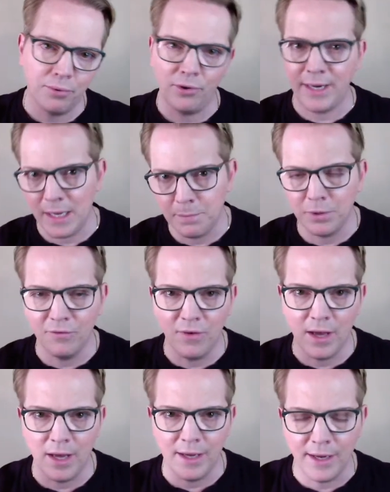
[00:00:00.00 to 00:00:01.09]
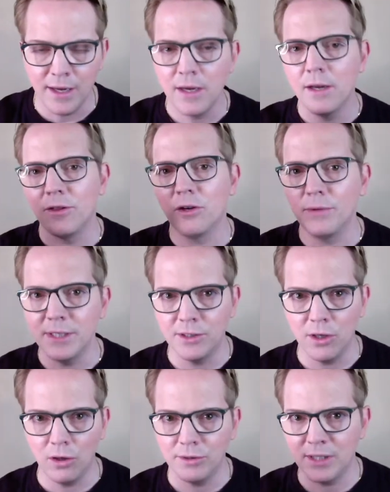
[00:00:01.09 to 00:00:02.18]
or amplify the
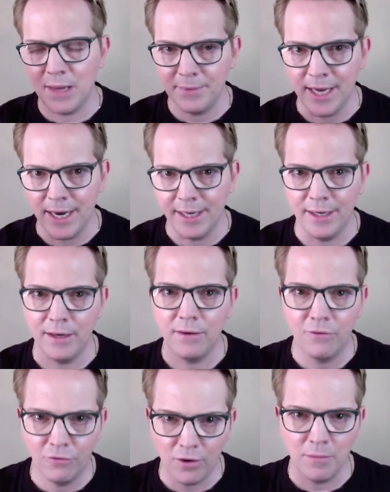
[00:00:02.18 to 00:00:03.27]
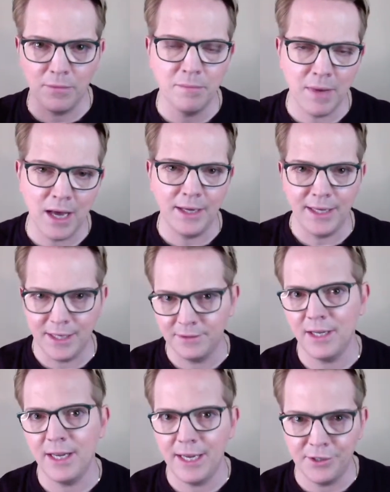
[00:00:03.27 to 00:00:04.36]
results I'm getting from my
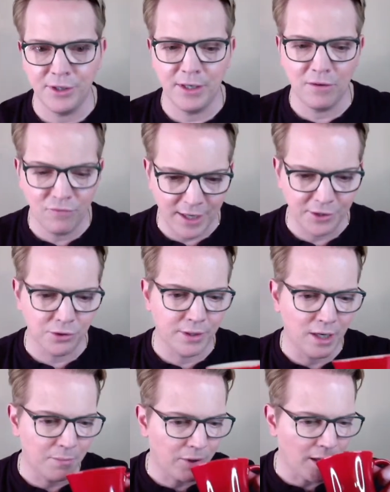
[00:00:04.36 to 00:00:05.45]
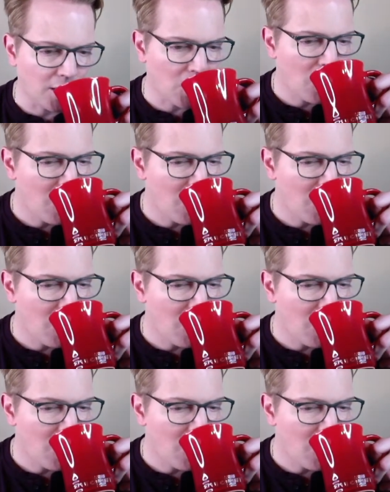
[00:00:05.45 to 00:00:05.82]
anti-aging facial care product?